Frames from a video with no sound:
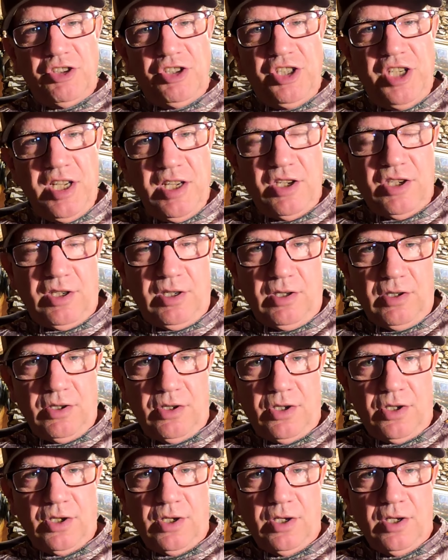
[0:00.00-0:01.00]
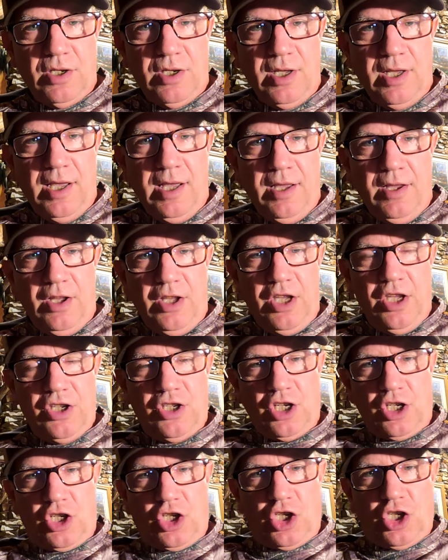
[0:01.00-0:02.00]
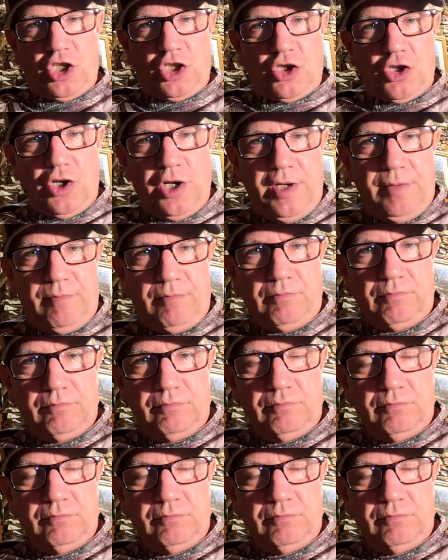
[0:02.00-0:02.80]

distance is extreme